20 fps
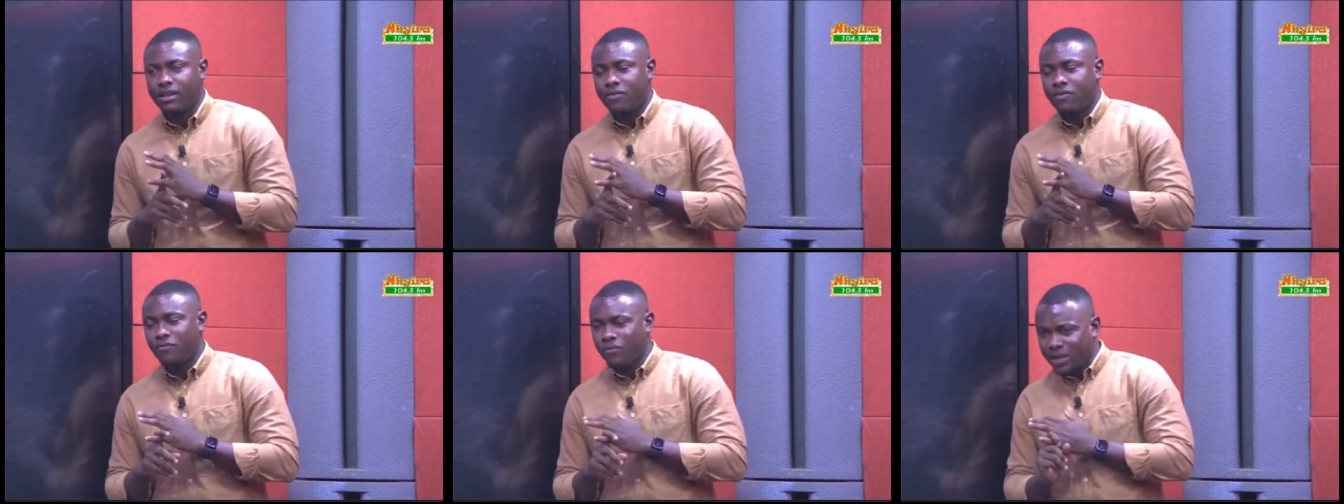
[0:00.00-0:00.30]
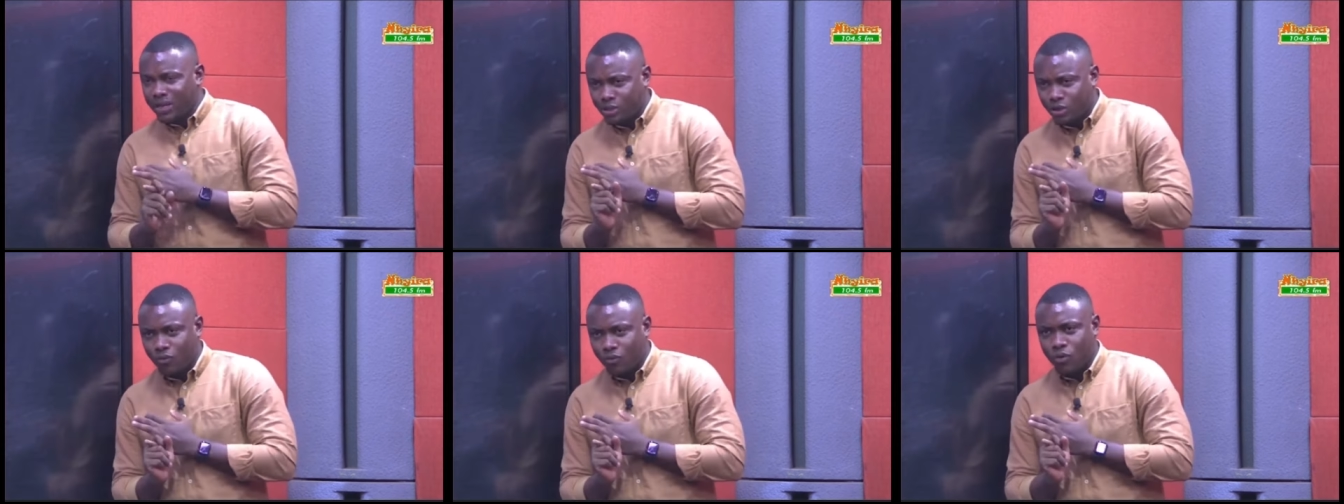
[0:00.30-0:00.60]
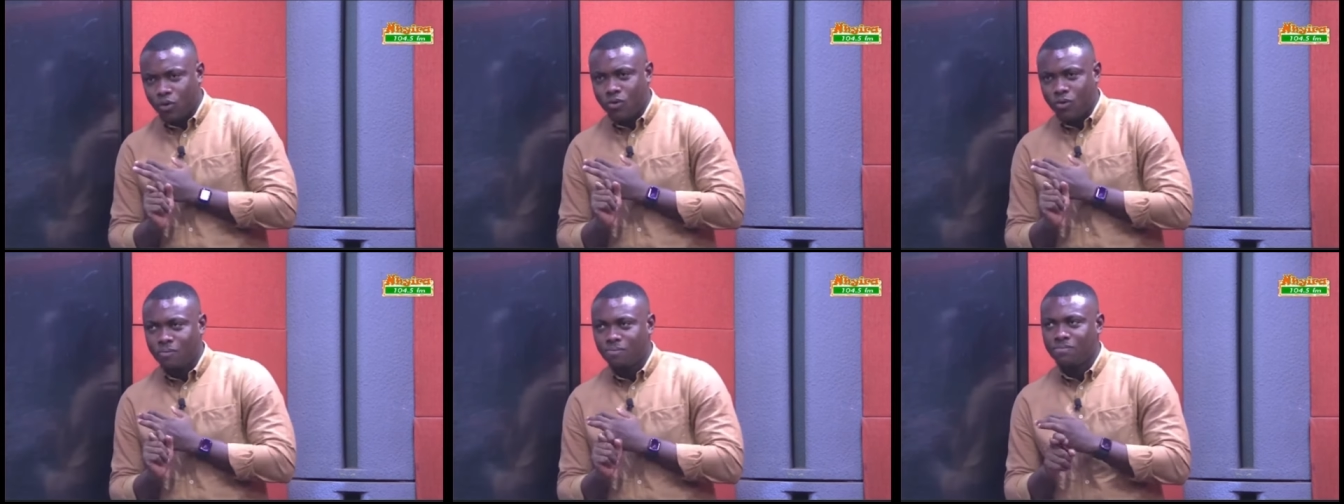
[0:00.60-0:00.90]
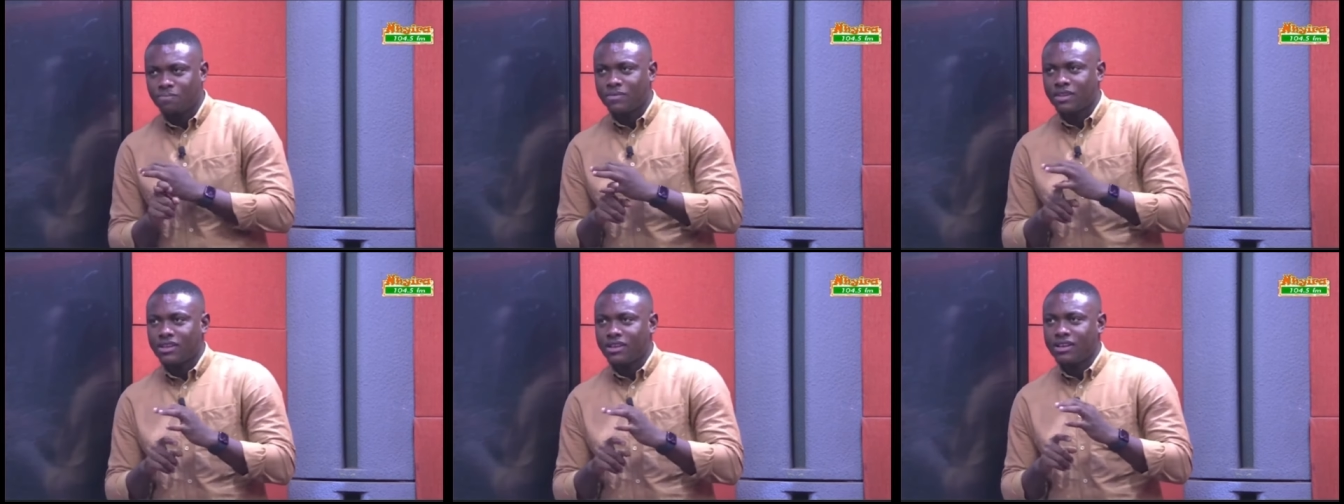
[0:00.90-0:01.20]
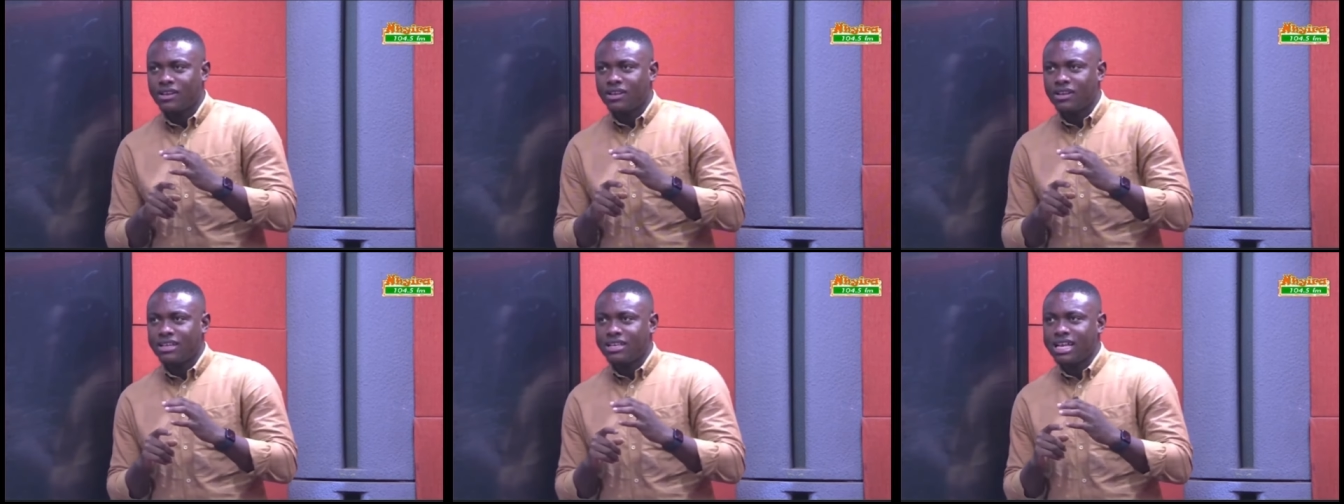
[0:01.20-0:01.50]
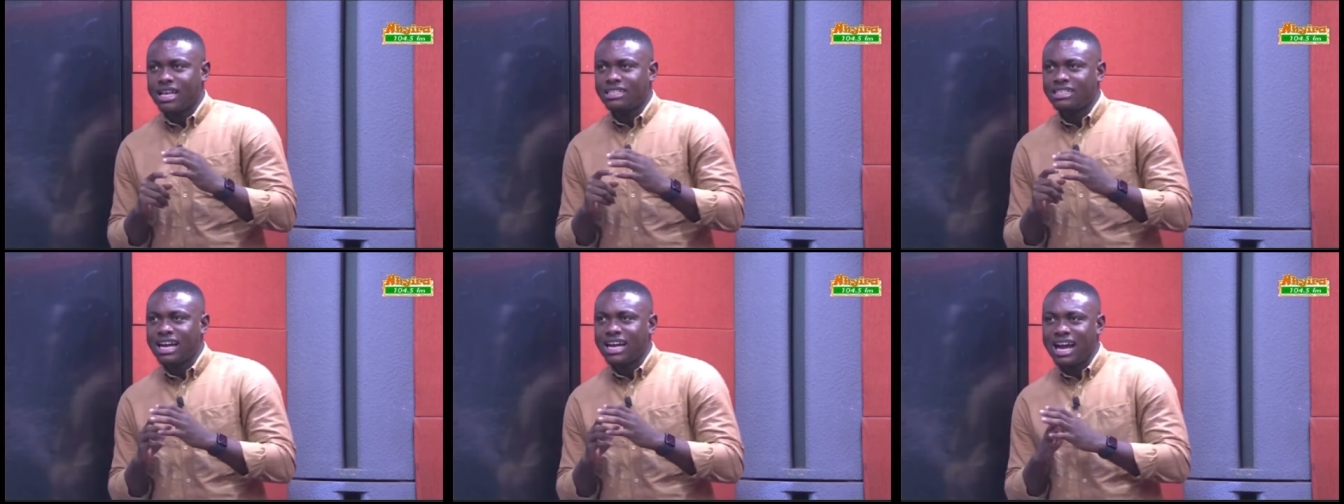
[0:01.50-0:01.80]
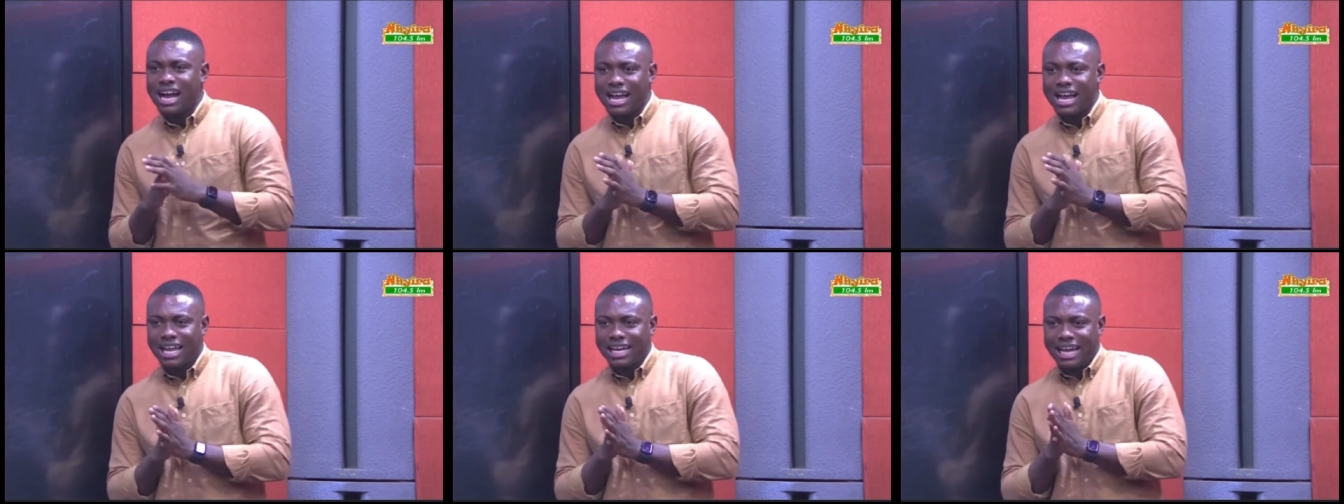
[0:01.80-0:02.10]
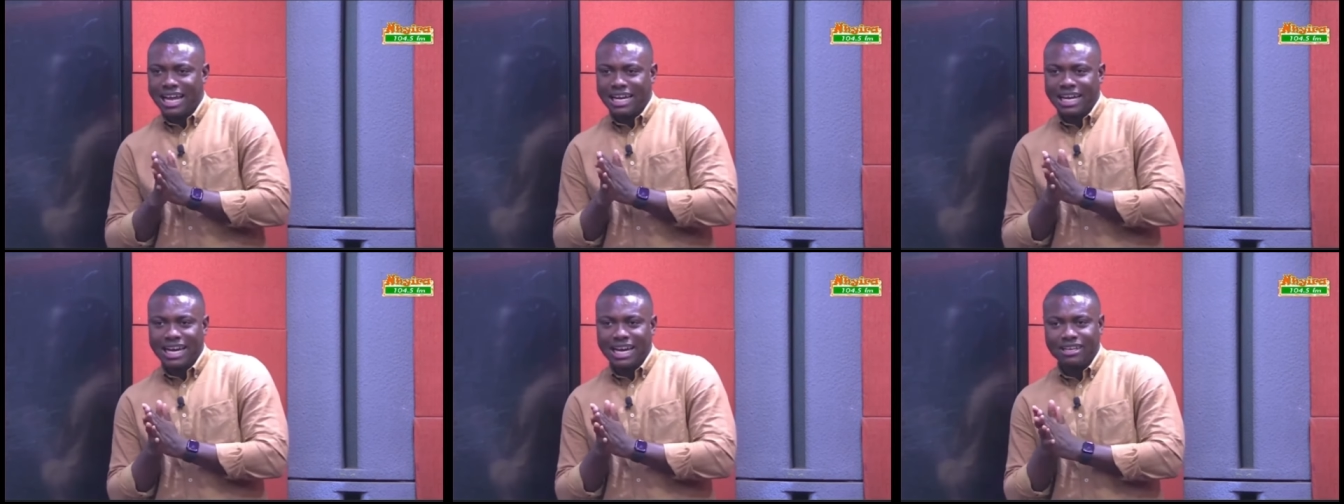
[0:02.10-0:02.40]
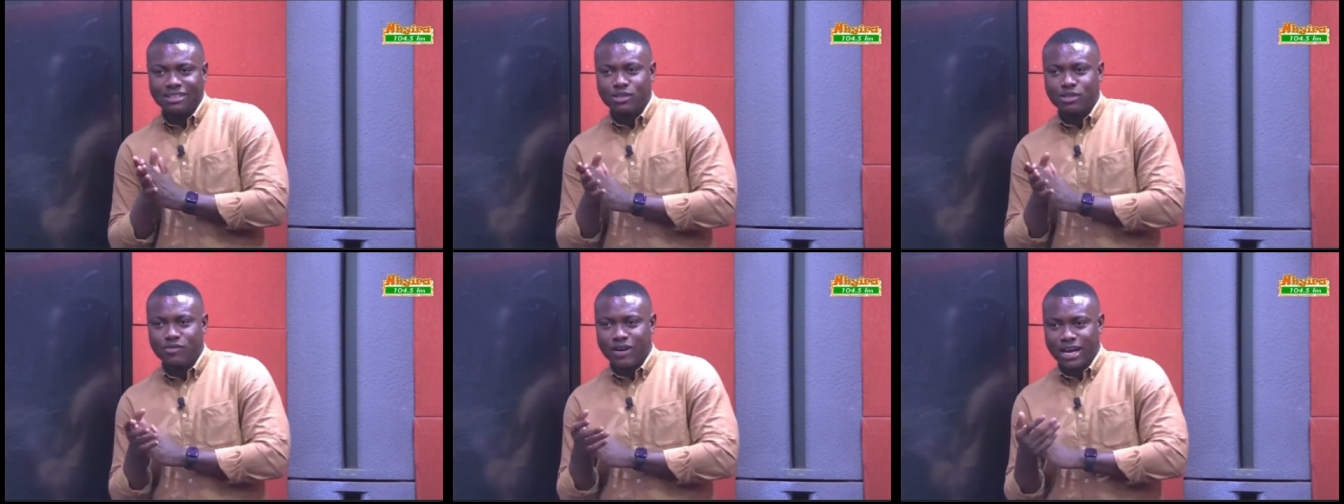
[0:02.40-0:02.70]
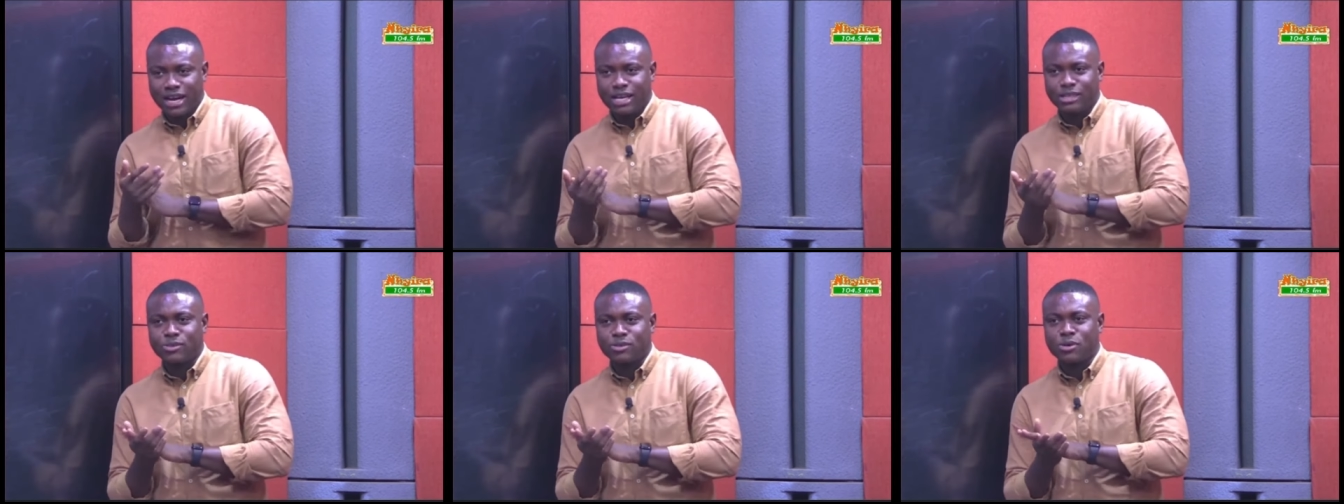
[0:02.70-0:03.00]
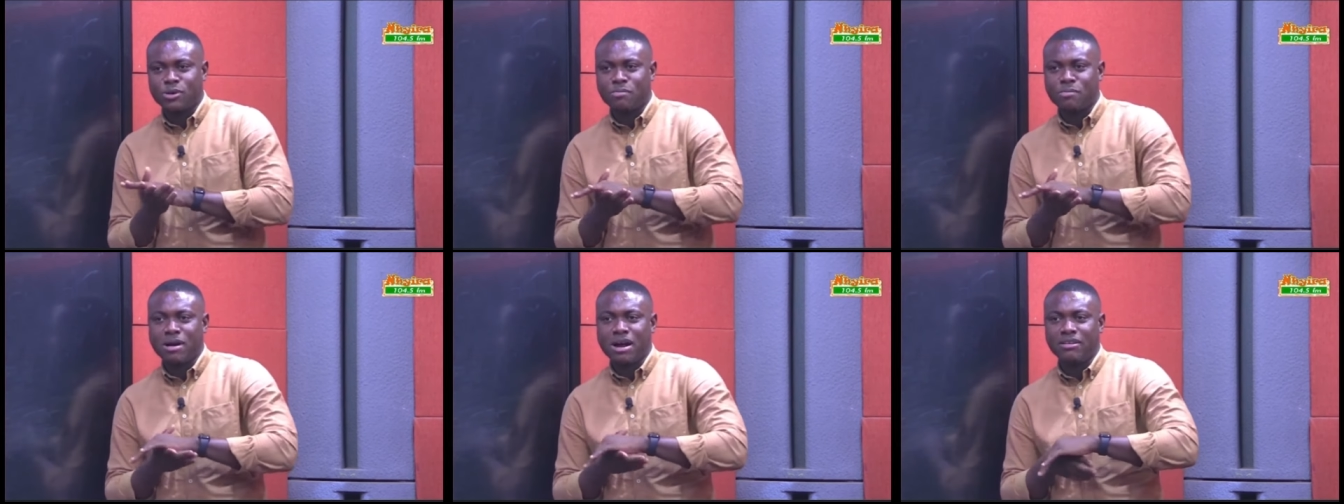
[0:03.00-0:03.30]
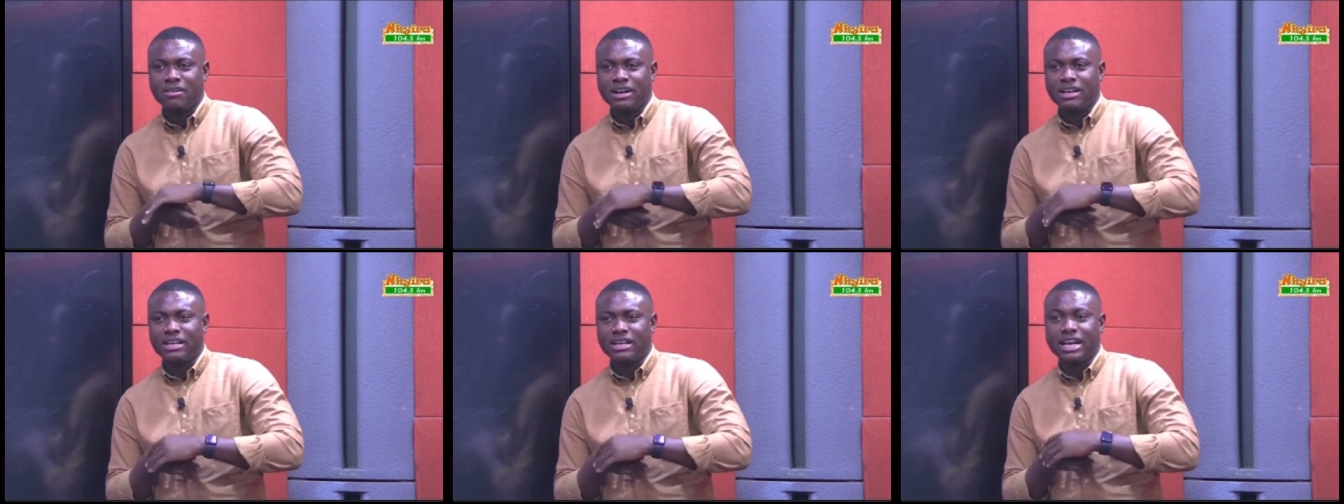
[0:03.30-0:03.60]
First of all, yeah, do you know how I had the analysis of Atletico Madrid